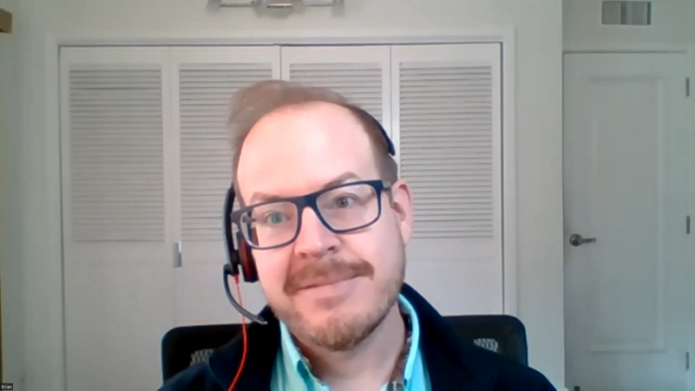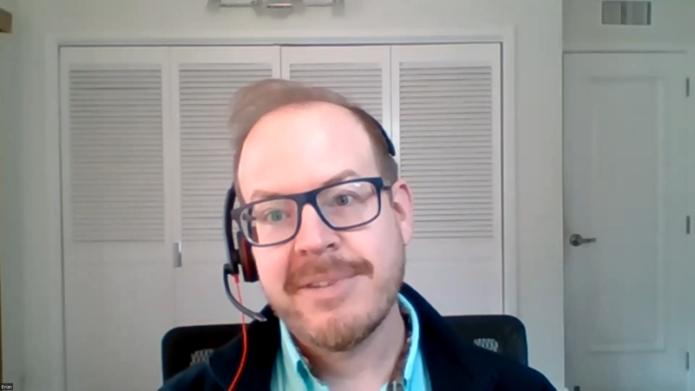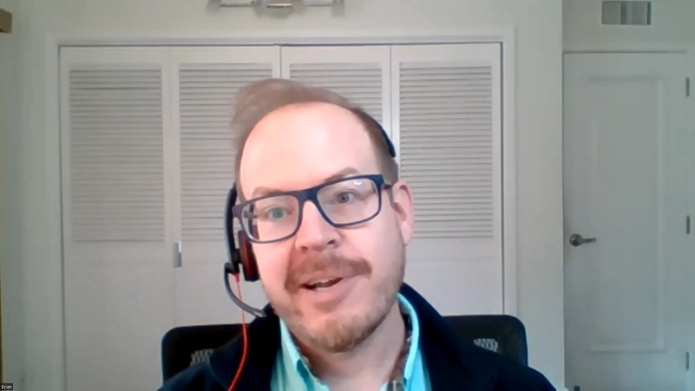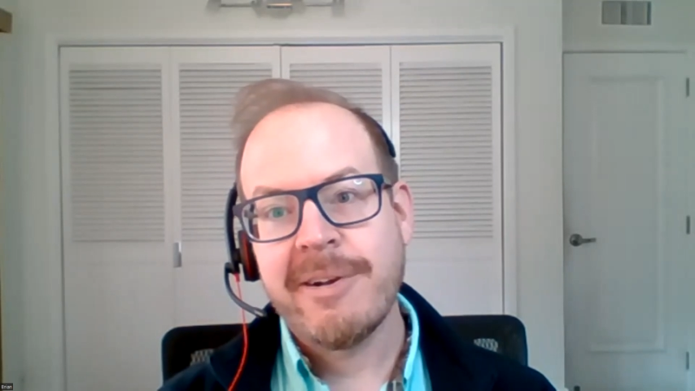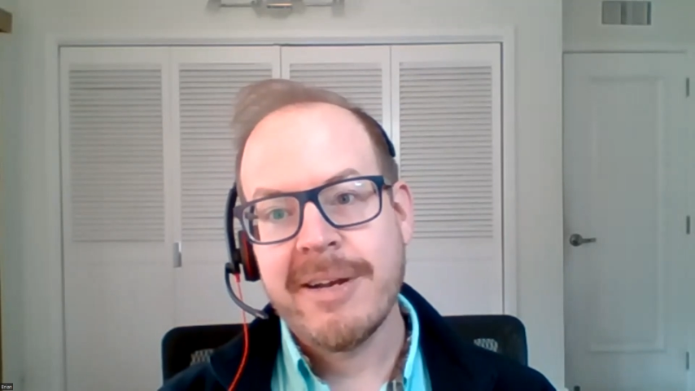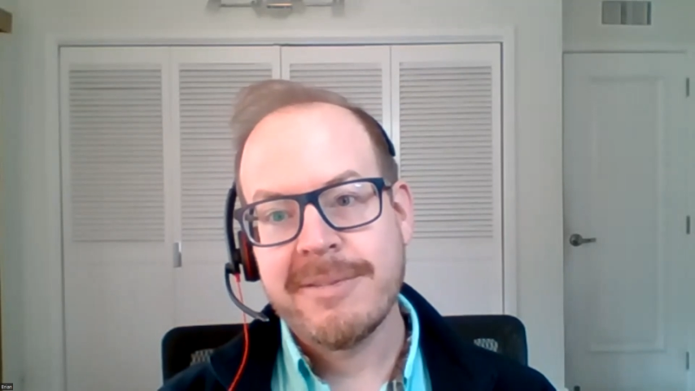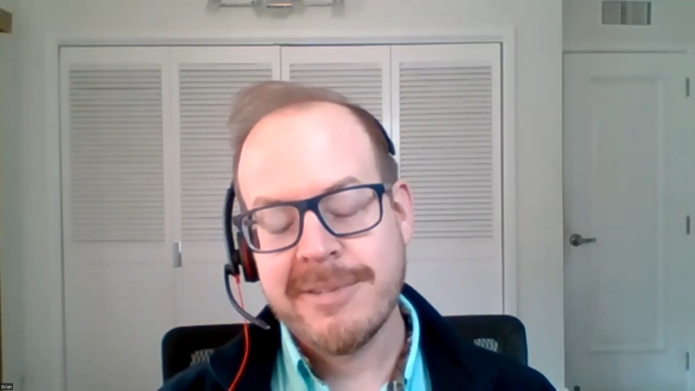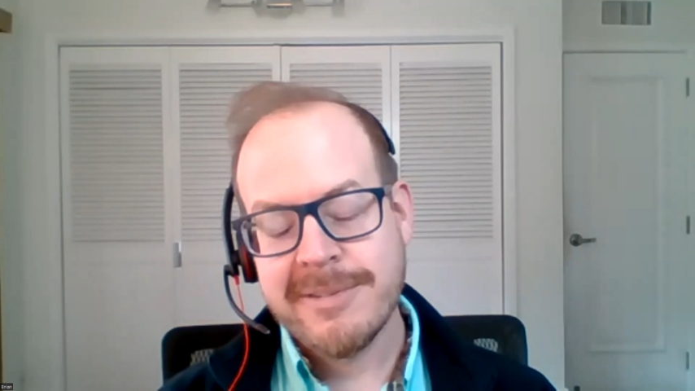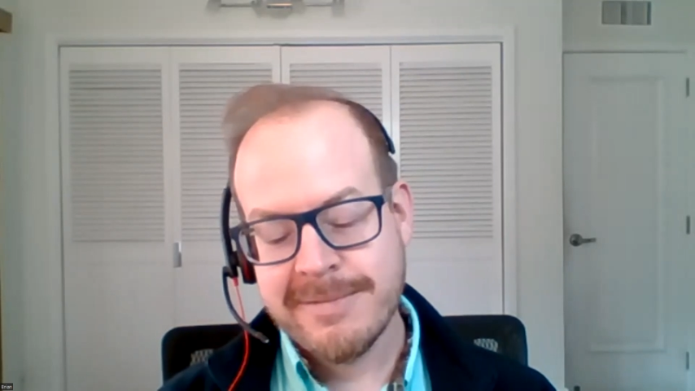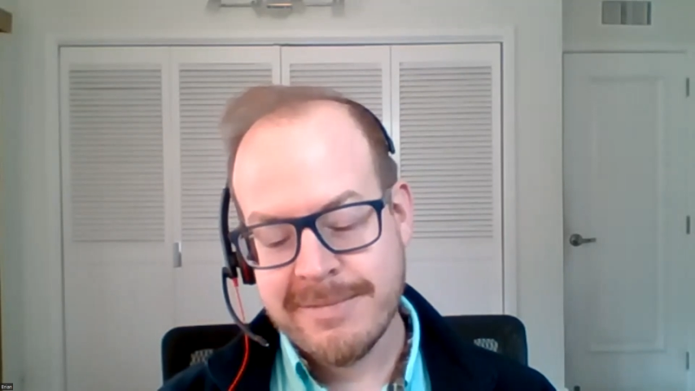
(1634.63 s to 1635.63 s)
Very
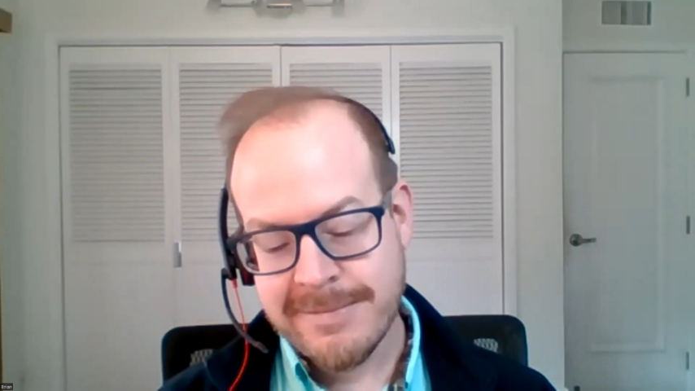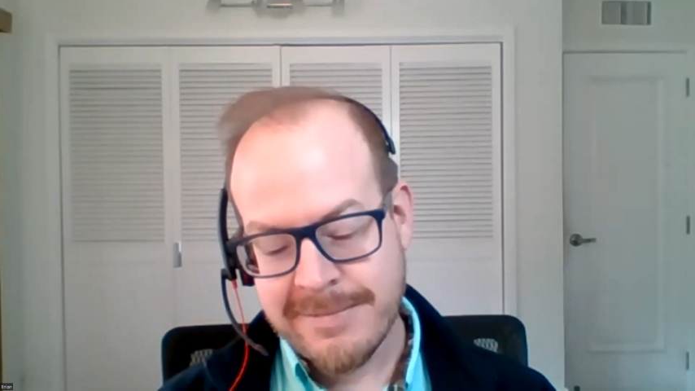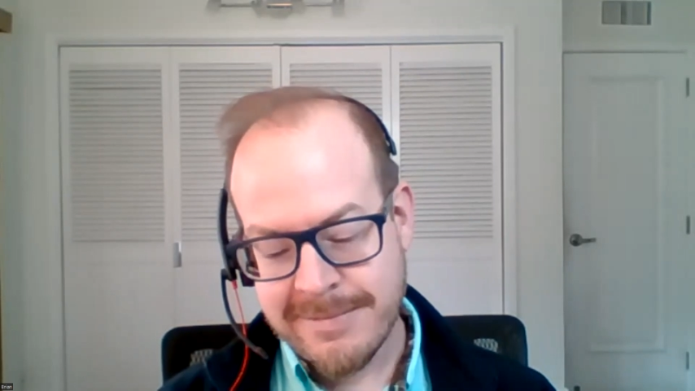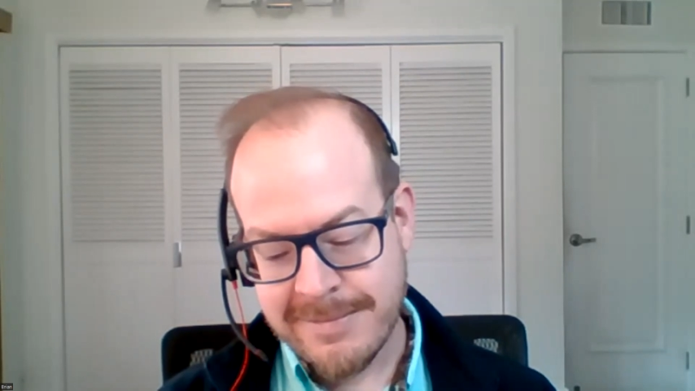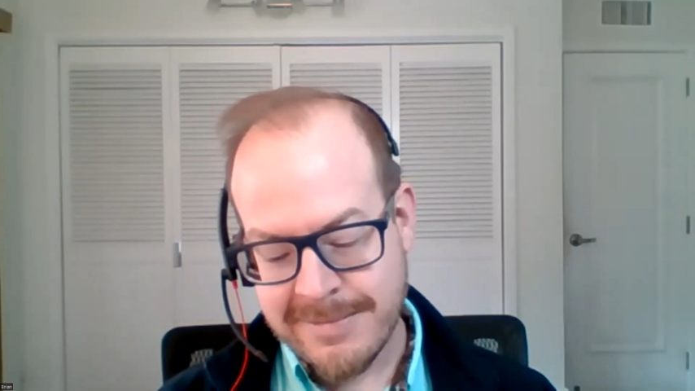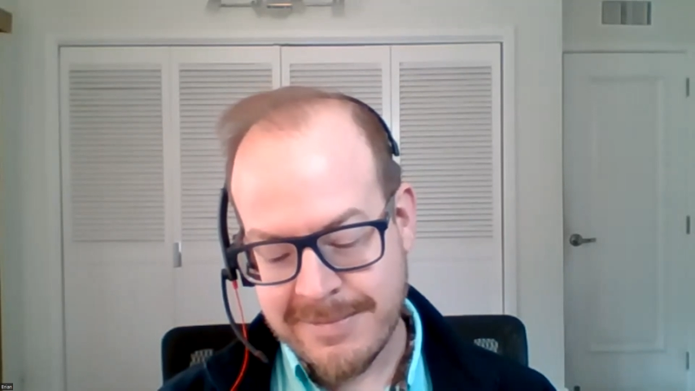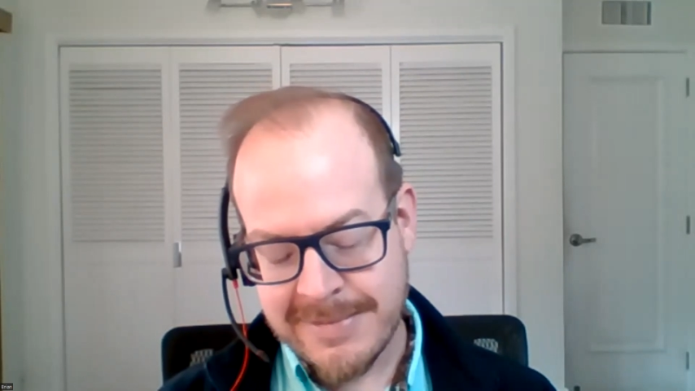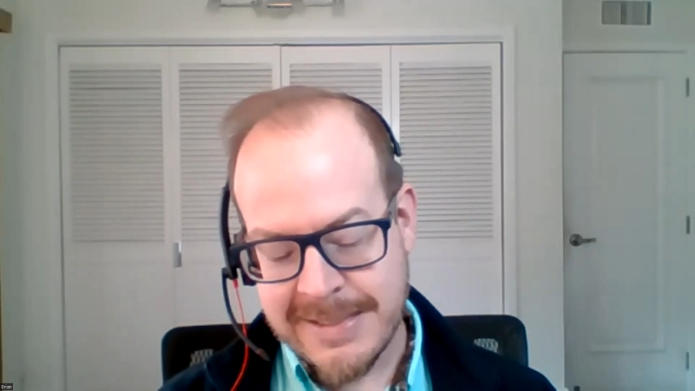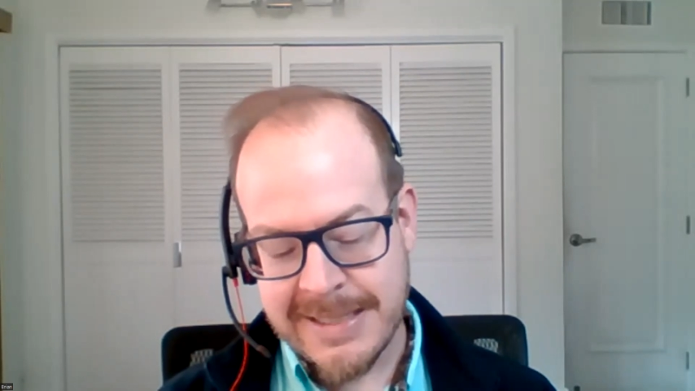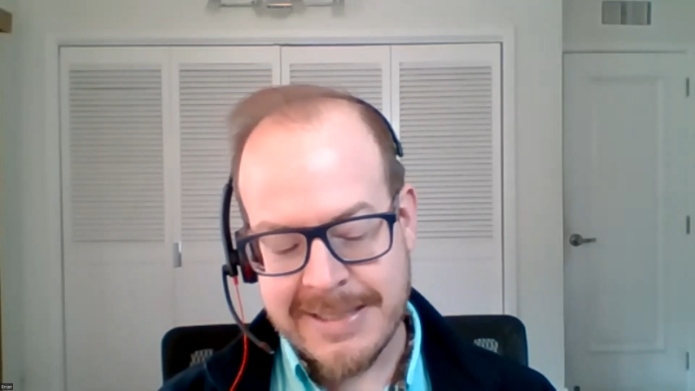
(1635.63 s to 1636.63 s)
grateful.
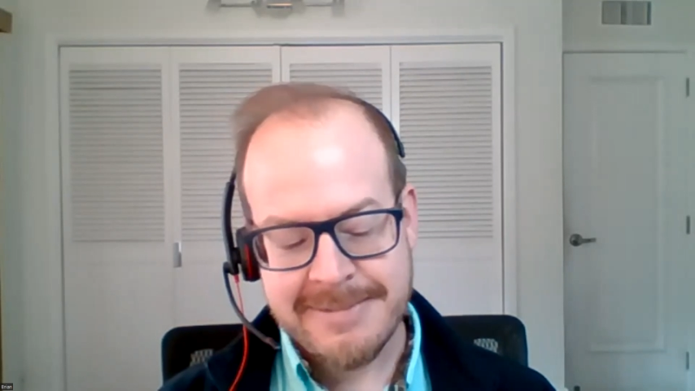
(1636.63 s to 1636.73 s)
Yeah.